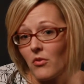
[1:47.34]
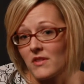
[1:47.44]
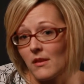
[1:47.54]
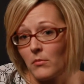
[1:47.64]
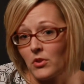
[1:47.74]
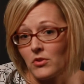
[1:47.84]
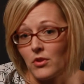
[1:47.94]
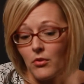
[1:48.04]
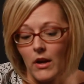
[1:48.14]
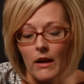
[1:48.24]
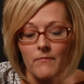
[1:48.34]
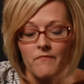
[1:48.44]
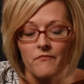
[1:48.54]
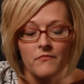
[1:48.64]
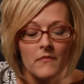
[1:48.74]
or similar degree.
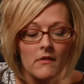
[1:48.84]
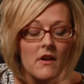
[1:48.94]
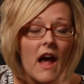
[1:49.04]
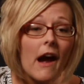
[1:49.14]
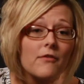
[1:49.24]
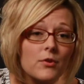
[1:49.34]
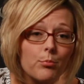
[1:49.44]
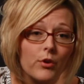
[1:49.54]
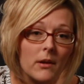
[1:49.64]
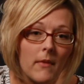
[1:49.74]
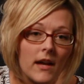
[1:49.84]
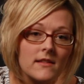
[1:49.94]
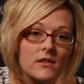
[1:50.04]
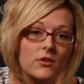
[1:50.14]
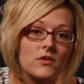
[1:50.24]
After pre-med,
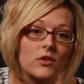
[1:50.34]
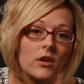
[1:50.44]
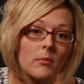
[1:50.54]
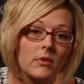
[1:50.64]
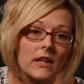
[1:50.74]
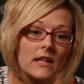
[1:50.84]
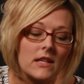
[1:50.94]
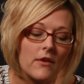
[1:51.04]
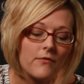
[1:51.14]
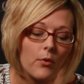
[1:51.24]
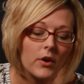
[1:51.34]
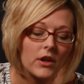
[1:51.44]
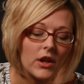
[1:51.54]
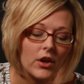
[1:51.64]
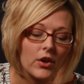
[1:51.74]
students complete a
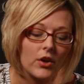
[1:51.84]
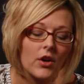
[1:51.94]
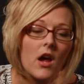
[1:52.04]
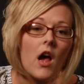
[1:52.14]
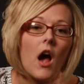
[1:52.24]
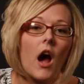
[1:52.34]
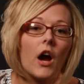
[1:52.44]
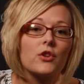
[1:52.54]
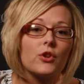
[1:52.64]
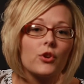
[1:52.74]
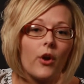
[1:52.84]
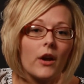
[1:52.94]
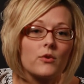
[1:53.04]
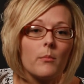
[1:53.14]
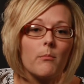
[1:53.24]
4-year
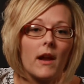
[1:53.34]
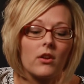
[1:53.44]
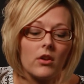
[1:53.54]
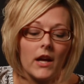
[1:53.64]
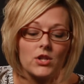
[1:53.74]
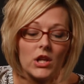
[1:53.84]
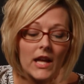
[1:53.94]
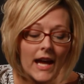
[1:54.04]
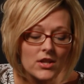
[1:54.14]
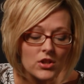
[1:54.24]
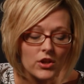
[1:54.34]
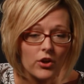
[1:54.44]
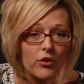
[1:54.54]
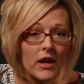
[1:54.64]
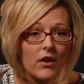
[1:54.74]
undergraduate medical education
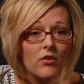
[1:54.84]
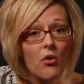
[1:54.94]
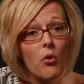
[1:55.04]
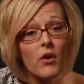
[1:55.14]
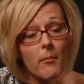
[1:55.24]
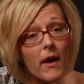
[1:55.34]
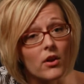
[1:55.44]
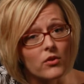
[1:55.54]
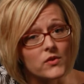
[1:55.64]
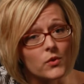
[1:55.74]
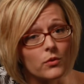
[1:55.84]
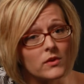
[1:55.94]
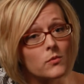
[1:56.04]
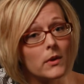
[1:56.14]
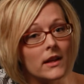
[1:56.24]
degree, or medical school
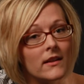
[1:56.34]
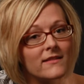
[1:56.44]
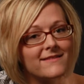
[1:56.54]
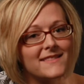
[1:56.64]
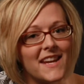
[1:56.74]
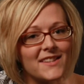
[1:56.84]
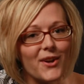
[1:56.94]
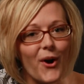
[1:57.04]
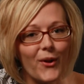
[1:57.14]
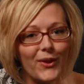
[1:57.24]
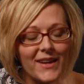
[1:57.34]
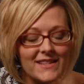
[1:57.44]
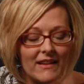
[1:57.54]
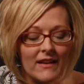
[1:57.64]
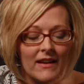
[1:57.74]
as we tend to call it.
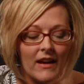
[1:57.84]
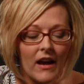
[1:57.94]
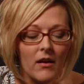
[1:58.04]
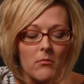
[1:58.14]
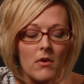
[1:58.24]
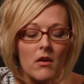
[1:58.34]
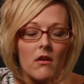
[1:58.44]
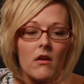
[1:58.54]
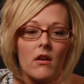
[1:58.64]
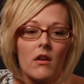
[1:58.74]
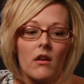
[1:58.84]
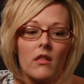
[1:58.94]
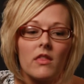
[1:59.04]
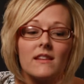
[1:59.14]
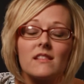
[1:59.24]

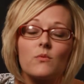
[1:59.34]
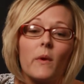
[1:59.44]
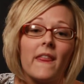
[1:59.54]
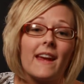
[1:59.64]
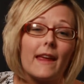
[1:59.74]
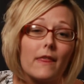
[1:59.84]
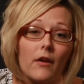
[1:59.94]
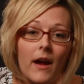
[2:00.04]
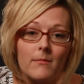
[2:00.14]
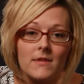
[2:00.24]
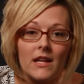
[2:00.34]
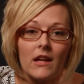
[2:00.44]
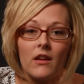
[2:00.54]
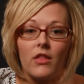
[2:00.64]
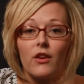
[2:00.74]
This is when they get their
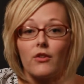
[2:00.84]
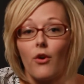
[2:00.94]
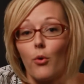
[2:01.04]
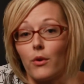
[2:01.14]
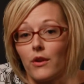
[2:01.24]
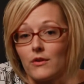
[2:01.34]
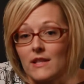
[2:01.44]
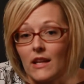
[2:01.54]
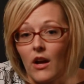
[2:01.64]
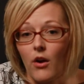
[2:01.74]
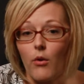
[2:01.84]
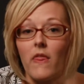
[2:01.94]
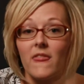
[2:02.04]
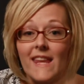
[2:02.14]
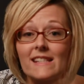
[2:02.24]
MD or their DO.
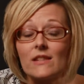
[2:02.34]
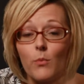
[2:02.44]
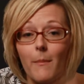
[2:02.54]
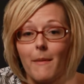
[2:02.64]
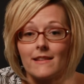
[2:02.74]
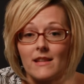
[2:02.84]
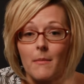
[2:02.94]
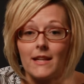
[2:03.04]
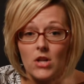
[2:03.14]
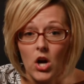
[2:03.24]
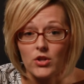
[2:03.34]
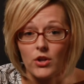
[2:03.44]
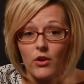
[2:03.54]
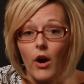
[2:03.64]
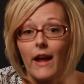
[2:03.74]
This is what them a
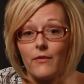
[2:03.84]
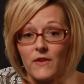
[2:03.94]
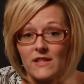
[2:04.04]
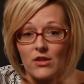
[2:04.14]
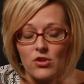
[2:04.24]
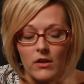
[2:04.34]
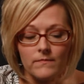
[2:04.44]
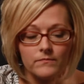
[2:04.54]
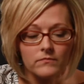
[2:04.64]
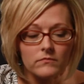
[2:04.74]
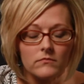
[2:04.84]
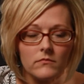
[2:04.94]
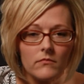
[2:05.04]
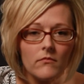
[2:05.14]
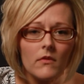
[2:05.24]
doctor, a physician.
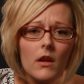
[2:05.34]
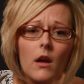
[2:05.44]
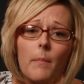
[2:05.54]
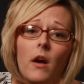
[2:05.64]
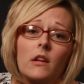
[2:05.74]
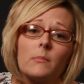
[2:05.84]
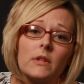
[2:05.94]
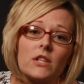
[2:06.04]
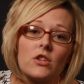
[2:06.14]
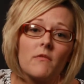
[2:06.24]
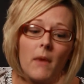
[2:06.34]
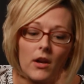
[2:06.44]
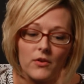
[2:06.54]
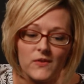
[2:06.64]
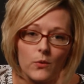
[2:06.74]
Upon completion of
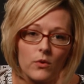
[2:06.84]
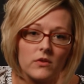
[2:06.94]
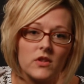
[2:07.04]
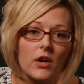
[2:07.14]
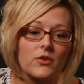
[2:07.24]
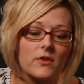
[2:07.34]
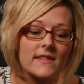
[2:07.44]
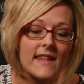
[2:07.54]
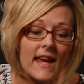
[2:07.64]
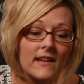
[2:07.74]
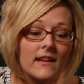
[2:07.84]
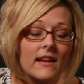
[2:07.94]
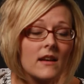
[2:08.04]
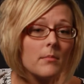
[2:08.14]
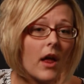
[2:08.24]
medical school, doctors then
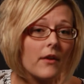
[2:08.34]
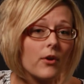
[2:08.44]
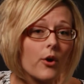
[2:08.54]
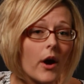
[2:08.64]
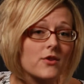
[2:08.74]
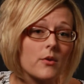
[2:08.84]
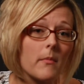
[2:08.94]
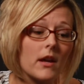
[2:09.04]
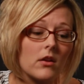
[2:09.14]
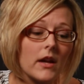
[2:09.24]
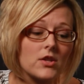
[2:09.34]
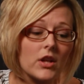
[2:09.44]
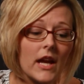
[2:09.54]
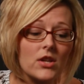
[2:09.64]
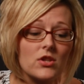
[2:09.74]
can apply for graduate medical
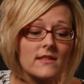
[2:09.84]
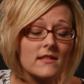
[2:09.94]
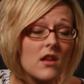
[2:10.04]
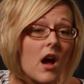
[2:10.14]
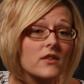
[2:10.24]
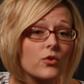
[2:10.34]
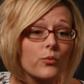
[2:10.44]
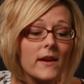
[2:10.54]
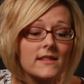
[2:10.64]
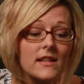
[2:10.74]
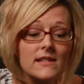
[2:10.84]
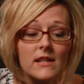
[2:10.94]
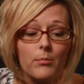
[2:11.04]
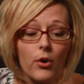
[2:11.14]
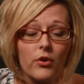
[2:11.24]
education slots or residency
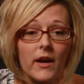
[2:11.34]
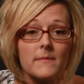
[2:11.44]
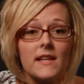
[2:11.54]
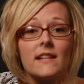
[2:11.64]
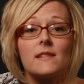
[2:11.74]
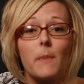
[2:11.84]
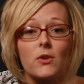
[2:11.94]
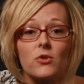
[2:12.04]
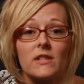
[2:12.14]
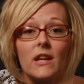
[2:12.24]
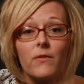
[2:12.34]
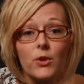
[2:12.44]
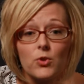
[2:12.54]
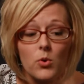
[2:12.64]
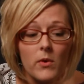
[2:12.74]
programs in a specialty of their
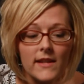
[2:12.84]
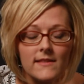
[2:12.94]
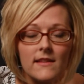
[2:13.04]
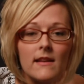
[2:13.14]
choice.